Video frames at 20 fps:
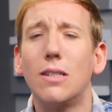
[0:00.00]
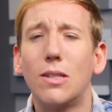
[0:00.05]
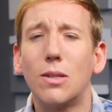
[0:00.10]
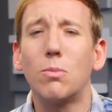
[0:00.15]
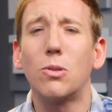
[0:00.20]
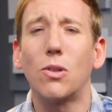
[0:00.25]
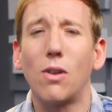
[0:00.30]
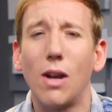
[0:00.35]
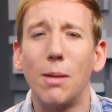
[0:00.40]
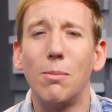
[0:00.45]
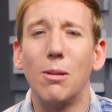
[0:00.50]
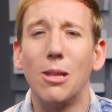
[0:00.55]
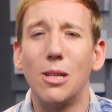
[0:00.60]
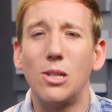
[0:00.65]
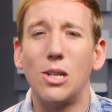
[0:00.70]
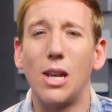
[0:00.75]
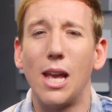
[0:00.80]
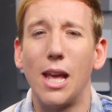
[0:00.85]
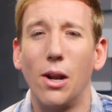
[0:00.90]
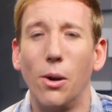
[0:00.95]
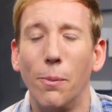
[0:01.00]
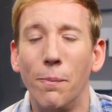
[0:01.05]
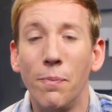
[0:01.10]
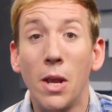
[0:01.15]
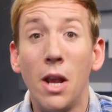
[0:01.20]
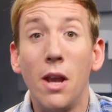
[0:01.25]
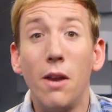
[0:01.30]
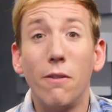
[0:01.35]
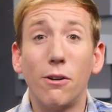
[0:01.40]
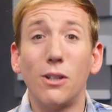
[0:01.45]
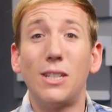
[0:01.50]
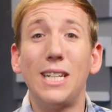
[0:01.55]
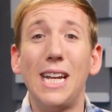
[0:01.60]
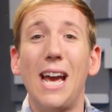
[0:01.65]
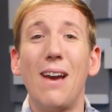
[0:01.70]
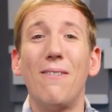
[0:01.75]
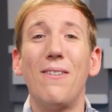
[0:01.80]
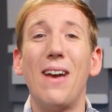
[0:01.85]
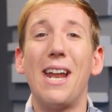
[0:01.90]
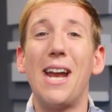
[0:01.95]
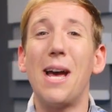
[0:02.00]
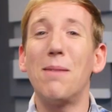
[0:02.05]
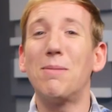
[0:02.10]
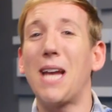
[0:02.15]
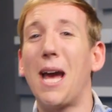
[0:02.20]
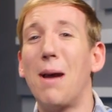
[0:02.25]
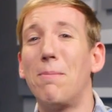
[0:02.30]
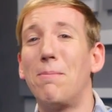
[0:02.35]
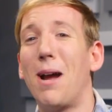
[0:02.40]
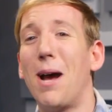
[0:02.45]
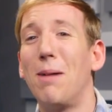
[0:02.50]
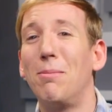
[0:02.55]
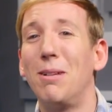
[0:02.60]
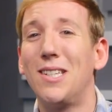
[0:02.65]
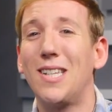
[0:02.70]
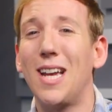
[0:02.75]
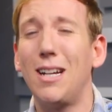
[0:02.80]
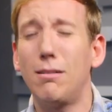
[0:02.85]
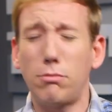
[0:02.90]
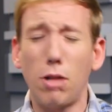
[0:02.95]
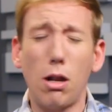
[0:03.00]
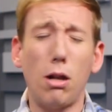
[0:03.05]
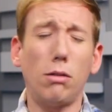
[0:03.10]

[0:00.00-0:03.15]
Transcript: subscribe to the channel. For TFN, I'm Scott Bromley saying,